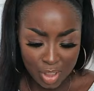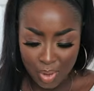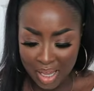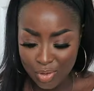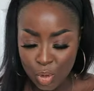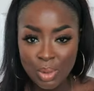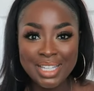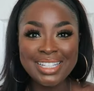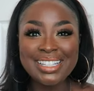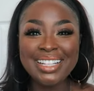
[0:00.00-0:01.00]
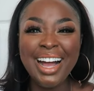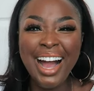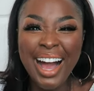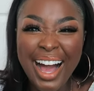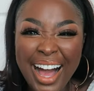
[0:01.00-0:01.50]
do we have duplicates?
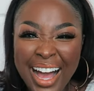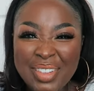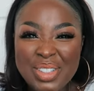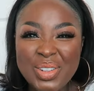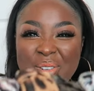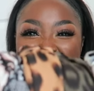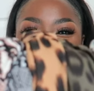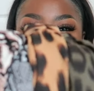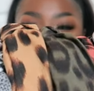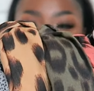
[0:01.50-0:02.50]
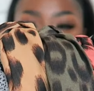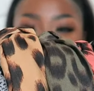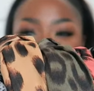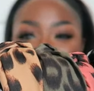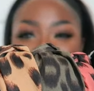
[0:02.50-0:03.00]
I'm so annoyed. So here
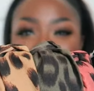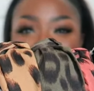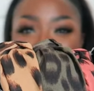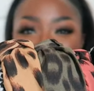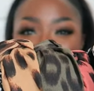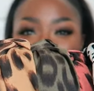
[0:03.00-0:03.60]
are the 10